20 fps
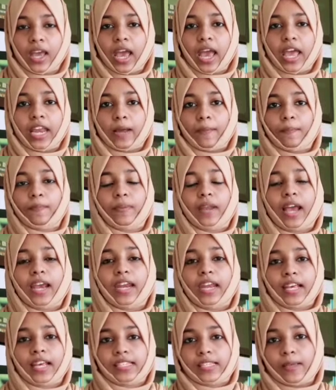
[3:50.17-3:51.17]
and
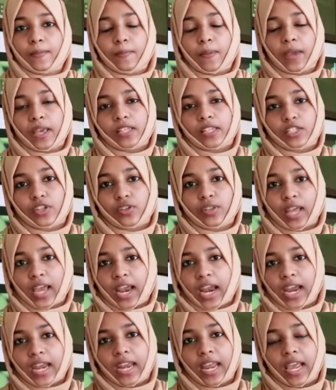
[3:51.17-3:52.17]
applied as a paste to the
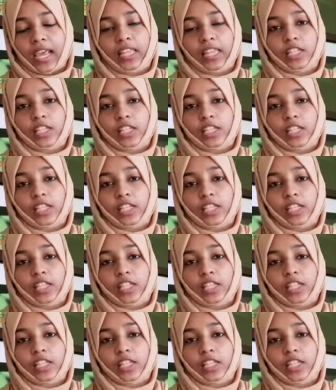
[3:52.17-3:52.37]
headache.